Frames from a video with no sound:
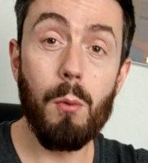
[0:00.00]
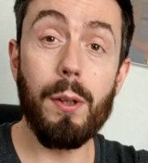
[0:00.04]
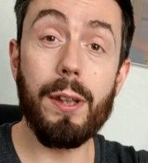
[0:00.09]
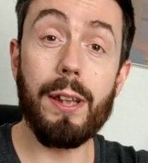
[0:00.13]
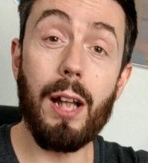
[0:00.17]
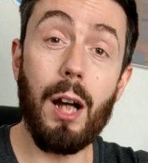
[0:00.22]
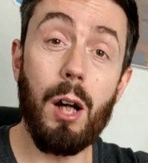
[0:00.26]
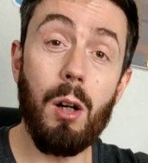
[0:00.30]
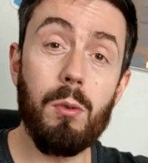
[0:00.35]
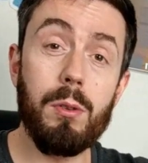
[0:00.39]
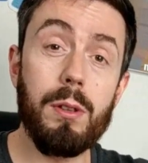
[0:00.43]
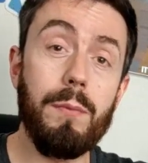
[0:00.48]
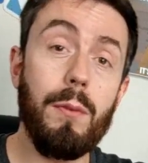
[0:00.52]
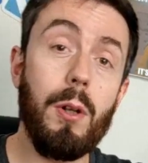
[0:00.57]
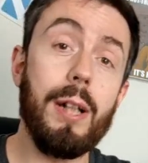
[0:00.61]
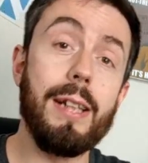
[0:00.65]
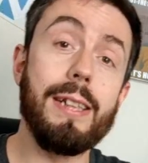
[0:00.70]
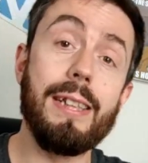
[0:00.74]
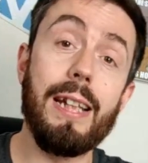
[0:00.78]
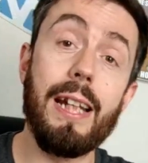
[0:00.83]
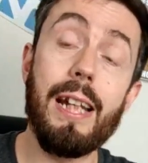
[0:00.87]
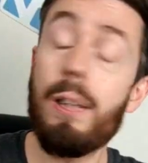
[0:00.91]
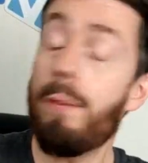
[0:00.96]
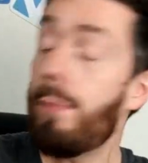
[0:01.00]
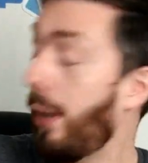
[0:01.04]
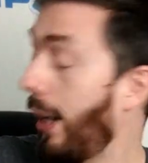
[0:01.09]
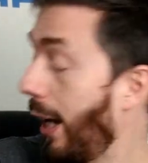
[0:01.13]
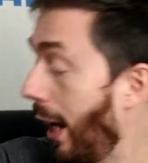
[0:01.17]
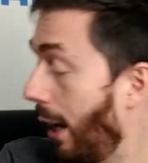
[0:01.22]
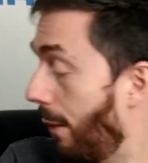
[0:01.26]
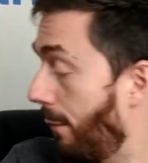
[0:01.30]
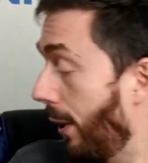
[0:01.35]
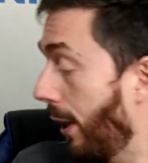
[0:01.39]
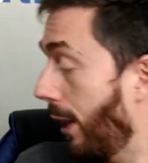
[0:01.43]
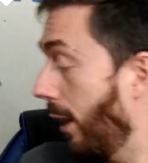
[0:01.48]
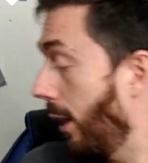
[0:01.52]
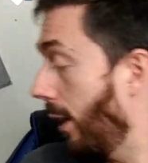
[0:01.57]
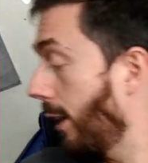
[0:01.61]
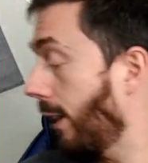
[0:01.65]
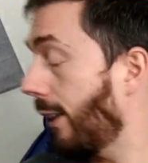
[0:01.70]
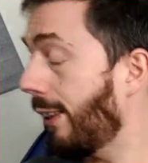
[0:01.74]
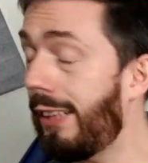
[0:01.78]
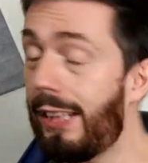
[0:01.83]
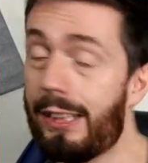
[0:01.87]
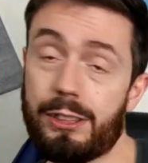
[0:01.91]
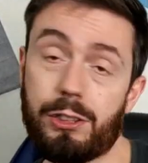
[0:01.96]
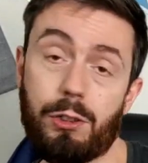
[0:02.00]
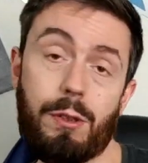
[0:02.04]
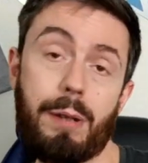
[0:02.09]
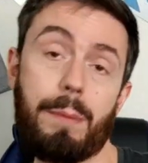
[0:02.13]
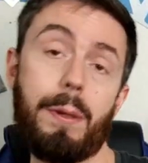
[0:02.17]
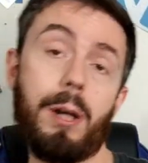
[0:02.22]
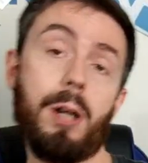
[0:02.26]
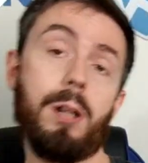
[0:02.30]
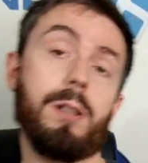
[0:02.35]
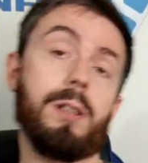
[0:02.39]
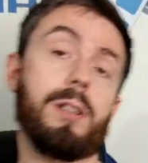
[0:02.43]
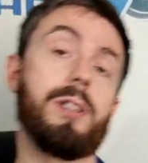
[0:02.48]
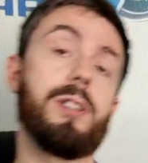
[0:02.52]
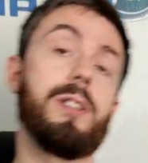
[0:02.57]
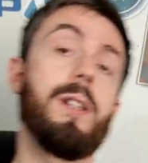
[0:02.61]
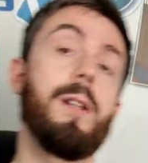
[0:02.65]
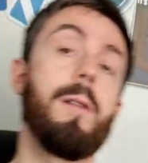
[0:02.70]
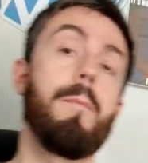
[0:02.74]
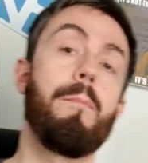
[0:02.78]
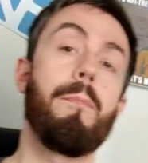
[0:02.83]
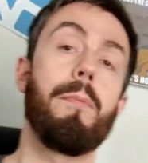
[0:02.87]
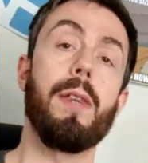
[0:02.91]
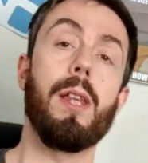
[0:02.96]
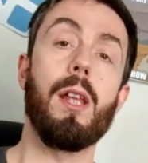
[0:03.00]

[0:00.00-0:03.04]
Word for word: with the whole device even having an accessory box,